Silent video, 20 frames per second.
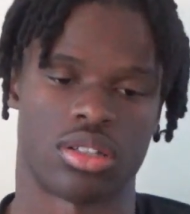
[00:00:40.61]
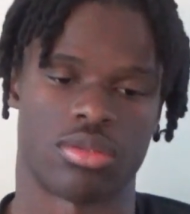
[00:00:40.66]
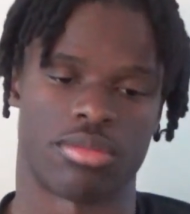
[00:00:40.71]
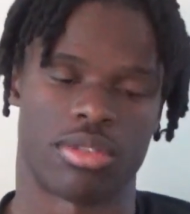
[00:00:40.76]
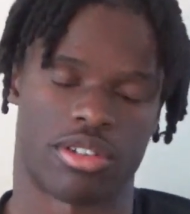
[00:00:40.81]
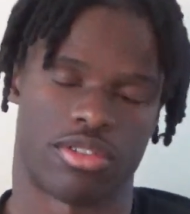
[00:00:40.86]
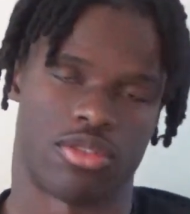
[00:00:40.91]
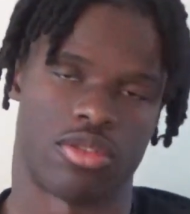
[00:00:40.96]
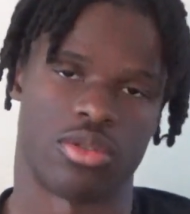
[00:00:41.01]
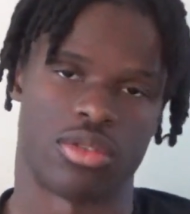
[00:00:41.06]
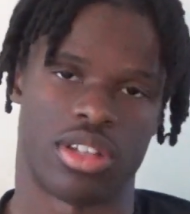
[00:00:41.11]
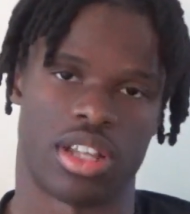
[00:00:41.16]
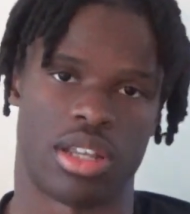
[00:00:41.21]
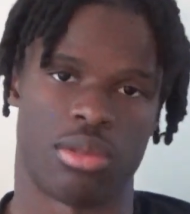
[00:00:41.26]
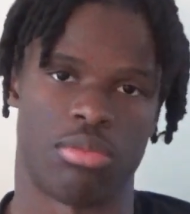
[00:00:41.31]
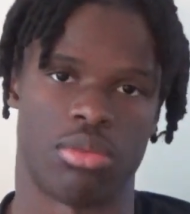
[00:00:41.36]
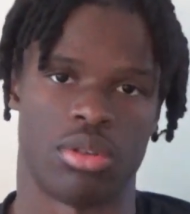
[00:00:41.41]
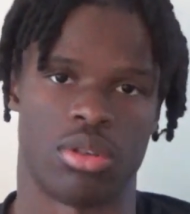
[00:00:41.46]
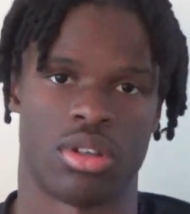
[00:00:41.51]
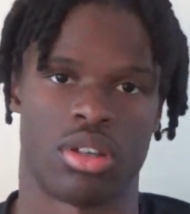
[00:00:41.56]
my full
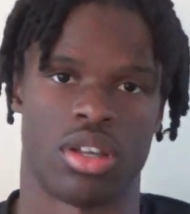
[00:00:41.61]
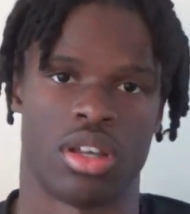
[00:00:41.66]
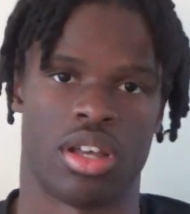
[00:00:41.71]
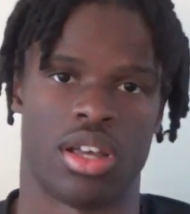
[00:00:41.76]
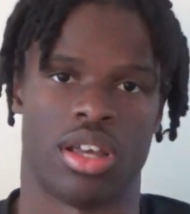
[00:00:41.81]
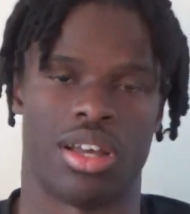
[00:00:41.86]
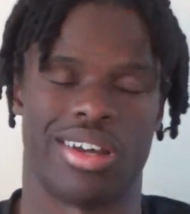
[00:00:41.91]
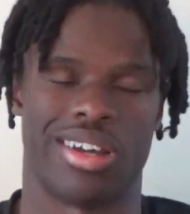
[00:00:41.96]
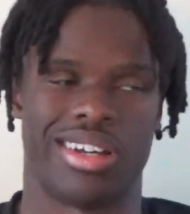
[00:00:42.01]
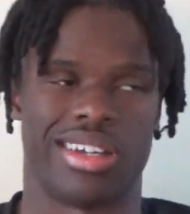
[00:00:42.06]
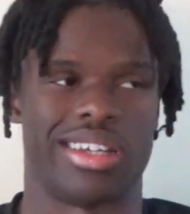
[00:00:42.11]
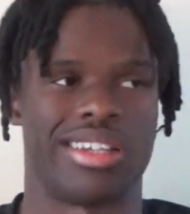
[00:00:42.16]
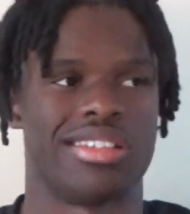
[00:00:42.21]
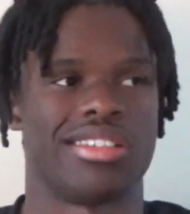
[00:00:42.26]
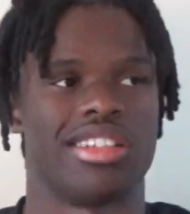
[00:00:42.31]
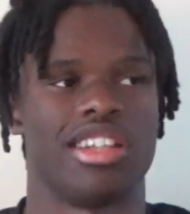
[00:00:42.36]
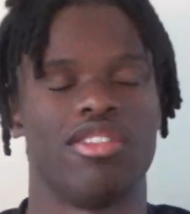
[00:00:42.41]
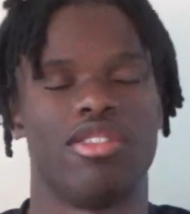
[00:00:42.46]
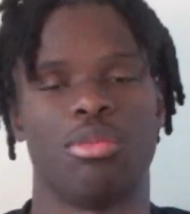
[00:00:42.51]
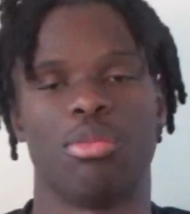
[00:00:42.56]
debut against
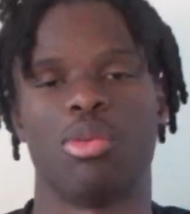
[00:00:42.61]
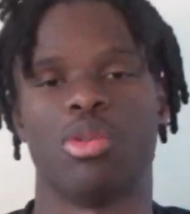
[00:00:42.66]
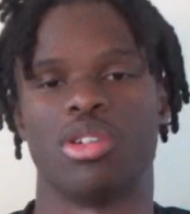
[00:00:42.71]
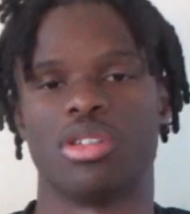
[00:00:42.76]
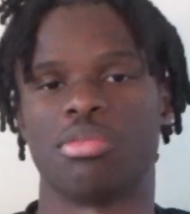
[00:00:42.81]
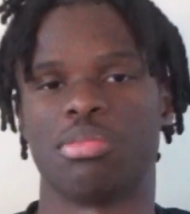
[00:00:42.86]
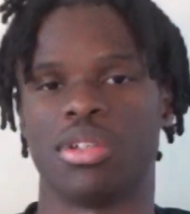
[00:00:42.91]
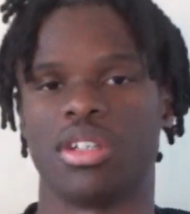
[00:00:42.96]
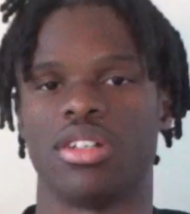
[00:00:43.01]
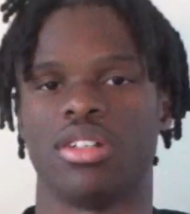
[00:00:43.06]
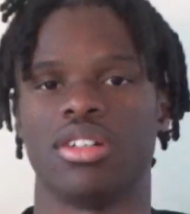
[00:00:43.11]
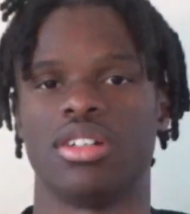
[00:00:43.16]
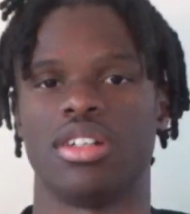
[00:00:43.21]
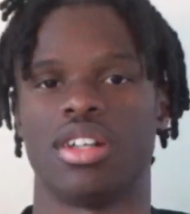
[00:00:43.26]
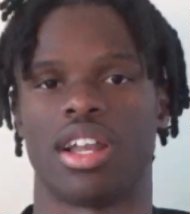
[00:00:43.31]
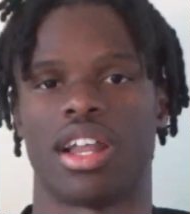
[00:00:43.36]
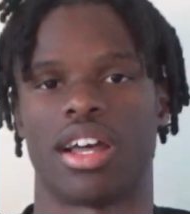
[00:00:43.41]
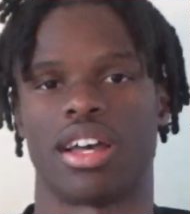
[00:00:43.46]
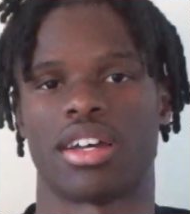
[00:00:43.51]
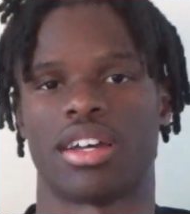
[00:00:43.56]
Liverpool, it's been good.
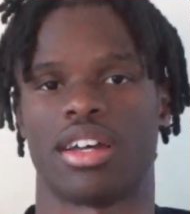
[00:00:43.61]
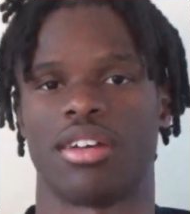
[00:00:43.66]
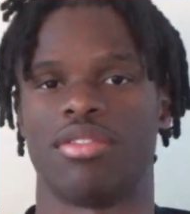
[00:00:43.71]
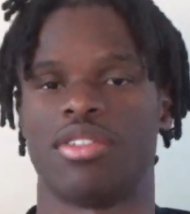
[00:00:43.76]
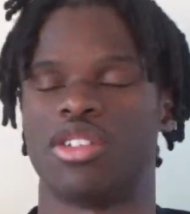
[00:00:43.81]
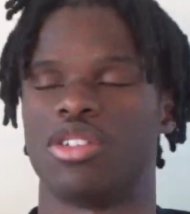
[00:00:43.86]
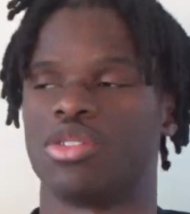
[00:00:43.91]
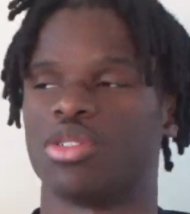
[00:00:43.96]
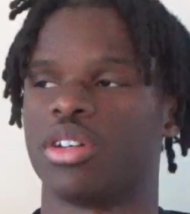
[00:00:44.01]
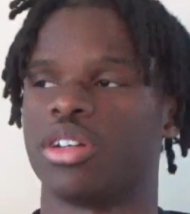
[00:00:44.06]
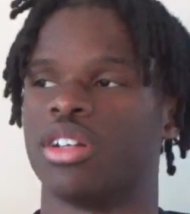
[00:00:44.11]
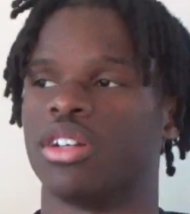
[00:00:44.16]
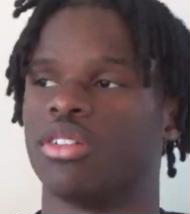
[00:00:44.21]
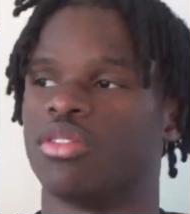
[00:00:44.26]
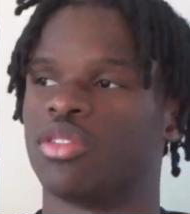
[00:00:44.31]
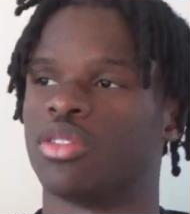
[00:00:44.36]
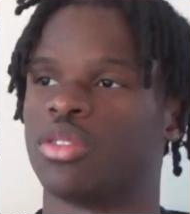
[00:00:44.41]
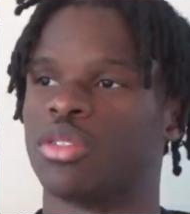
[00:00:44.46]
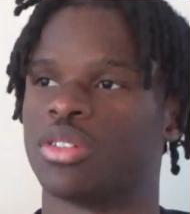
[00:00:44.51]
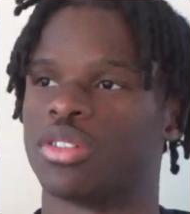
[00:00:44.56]
Like, I've enjoyed it, of
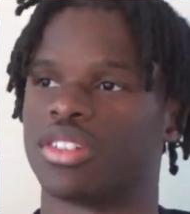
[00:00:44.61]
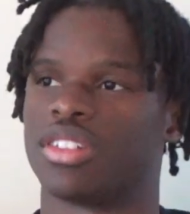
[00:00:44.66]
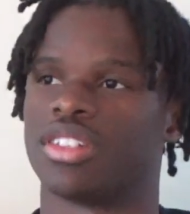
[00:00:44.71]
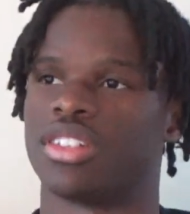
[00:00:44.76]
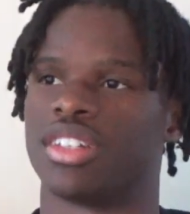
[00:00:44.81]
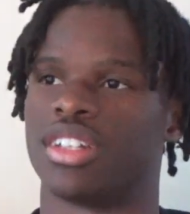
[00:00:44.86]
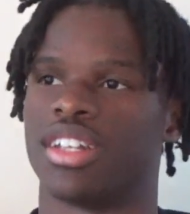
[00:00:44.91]
course.